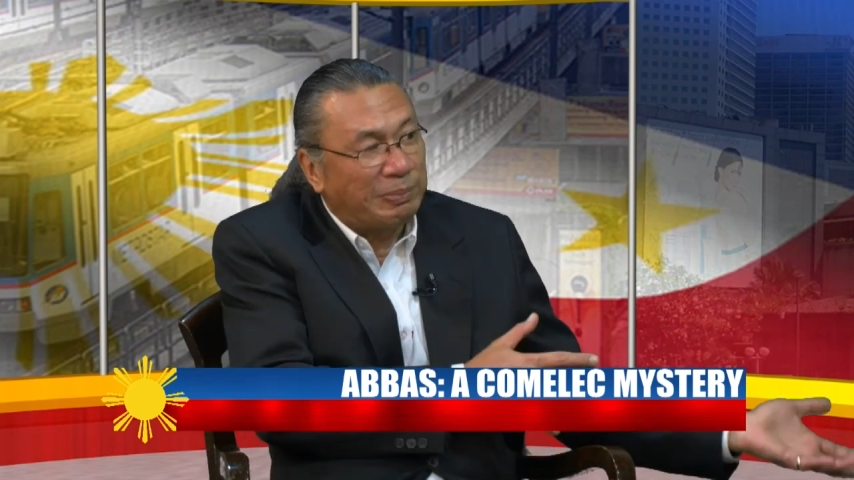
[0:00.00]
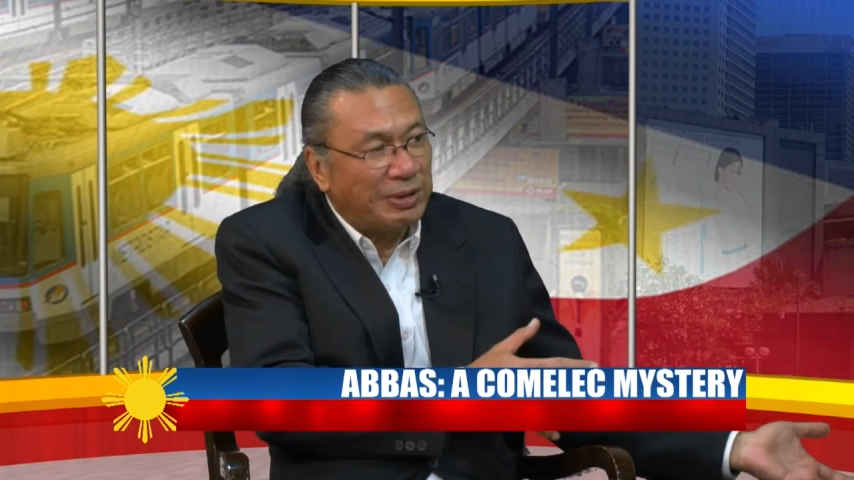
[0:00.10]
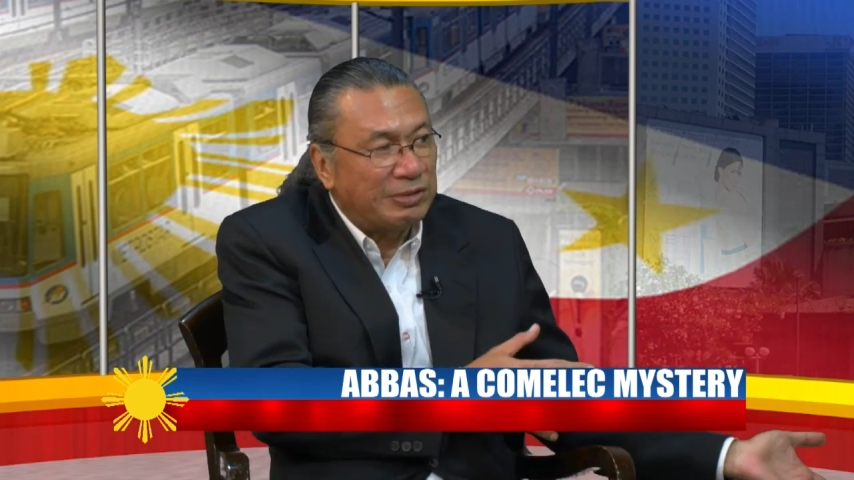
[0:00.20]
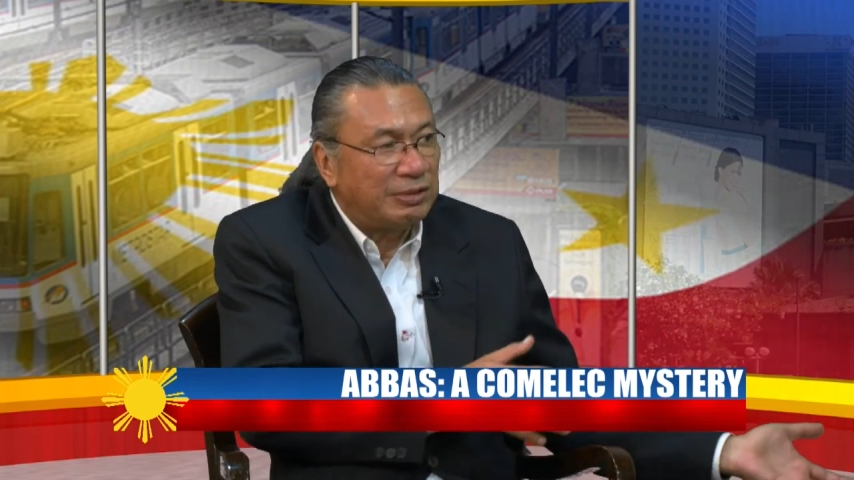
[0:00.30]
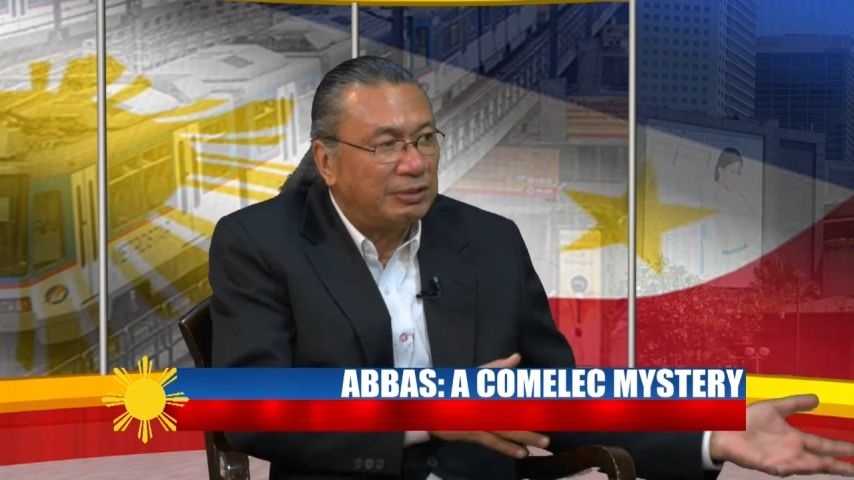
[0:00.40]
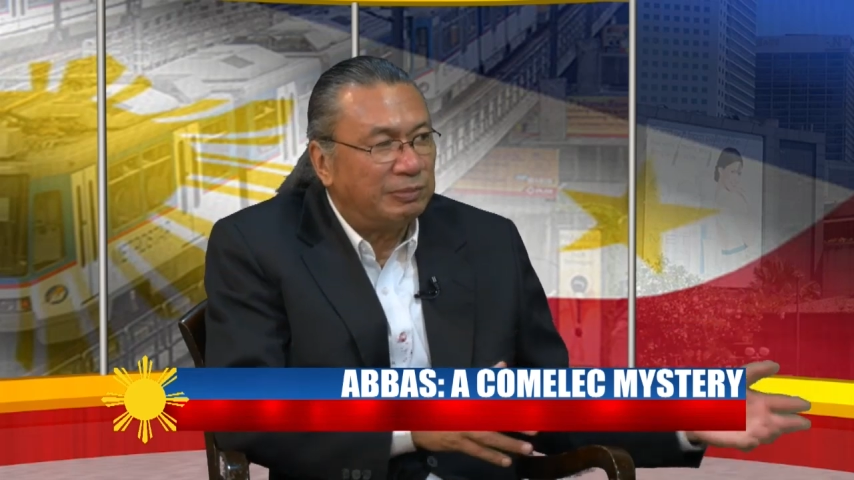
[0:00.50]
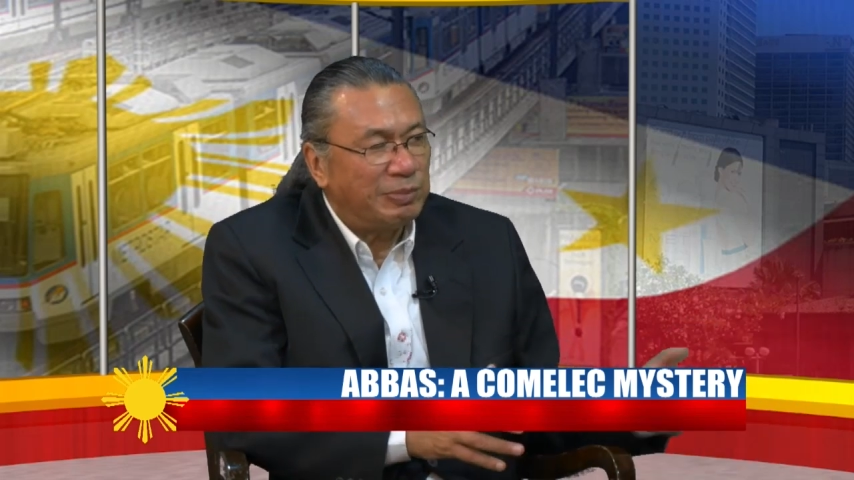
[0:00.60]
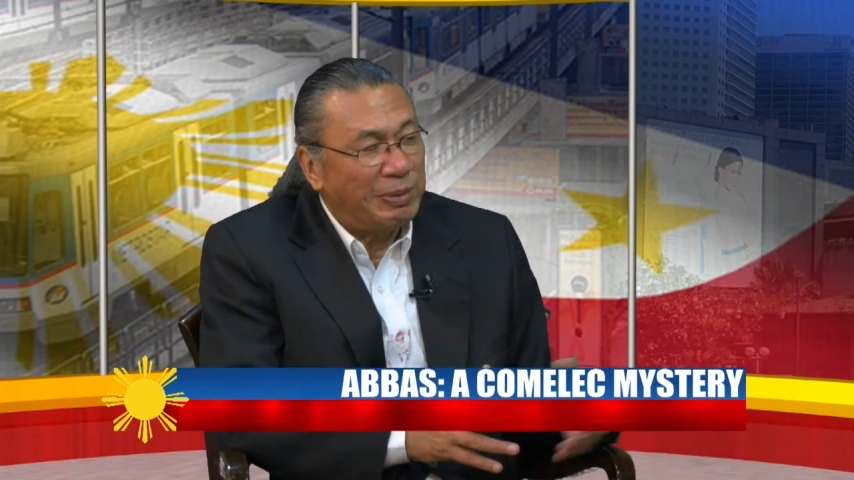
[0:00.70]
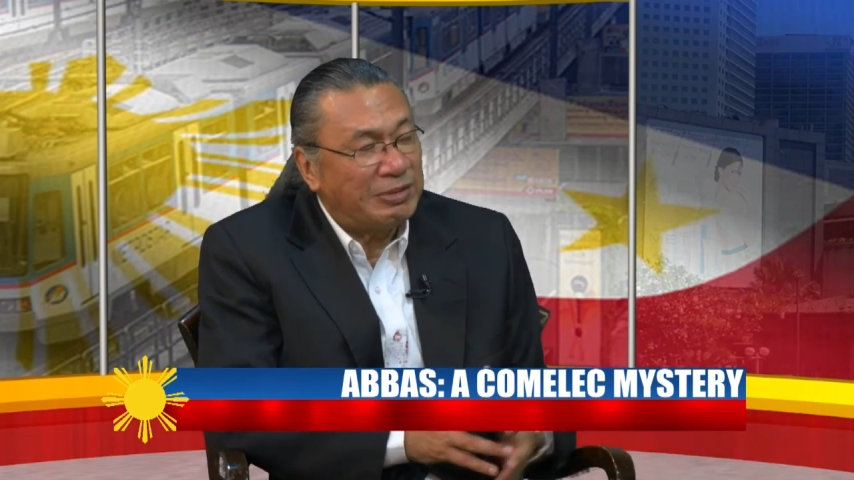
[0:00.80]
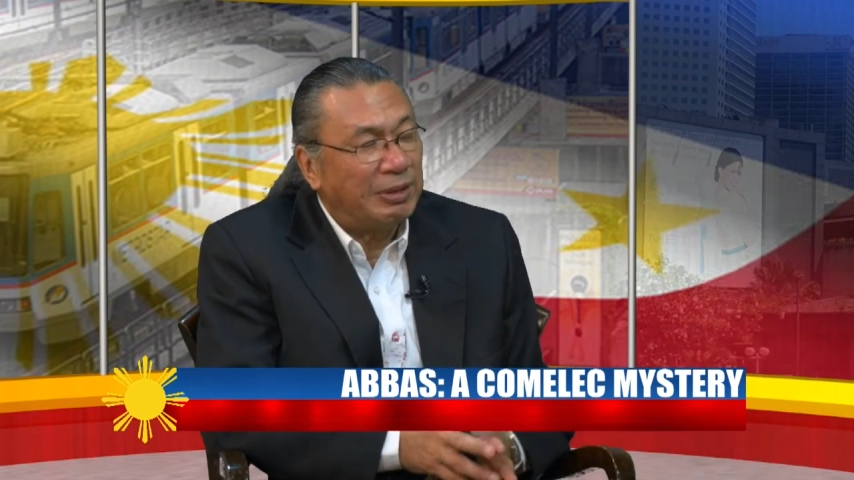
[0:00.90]
is the
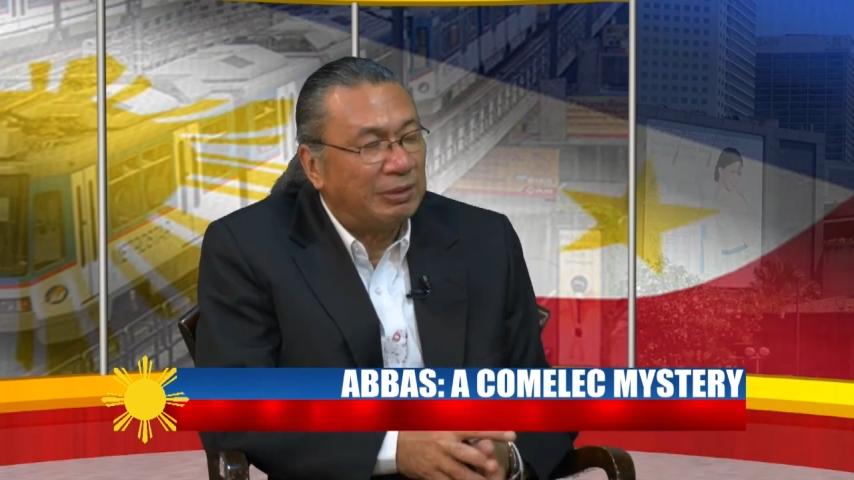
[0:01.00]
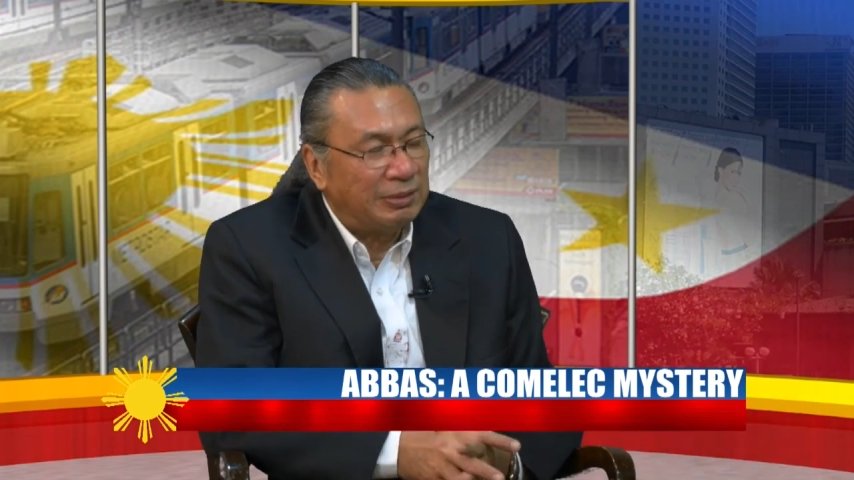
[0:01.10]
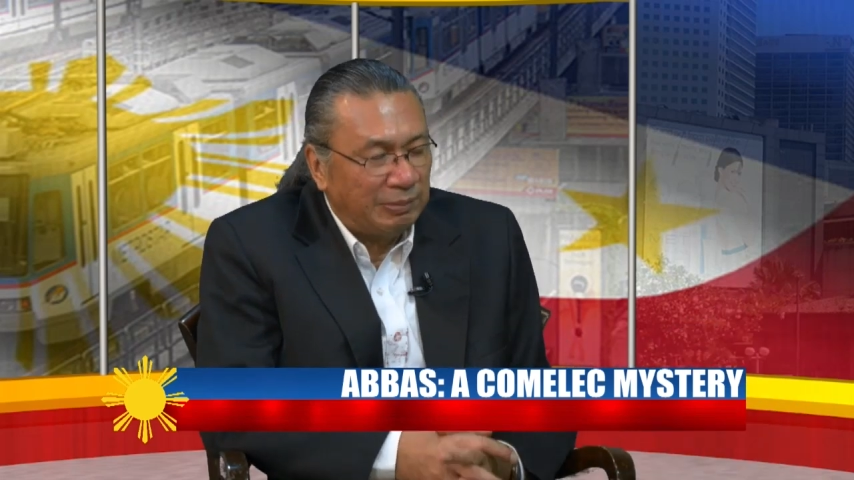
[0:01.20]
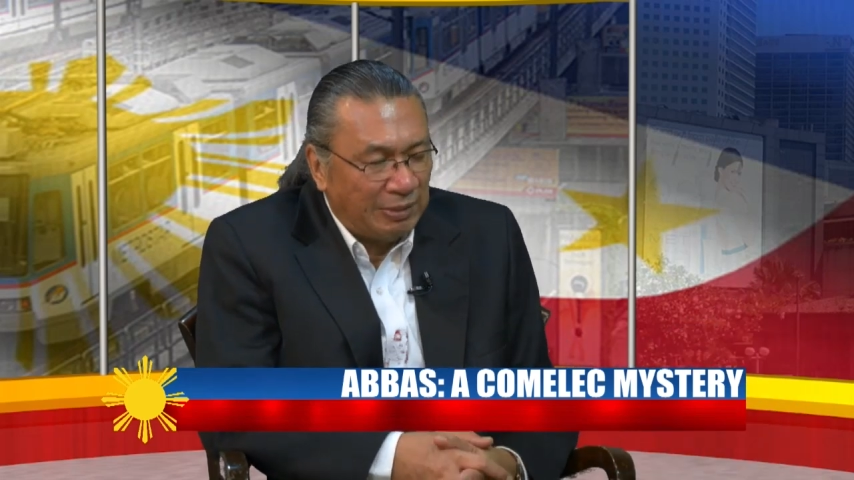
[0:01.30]
president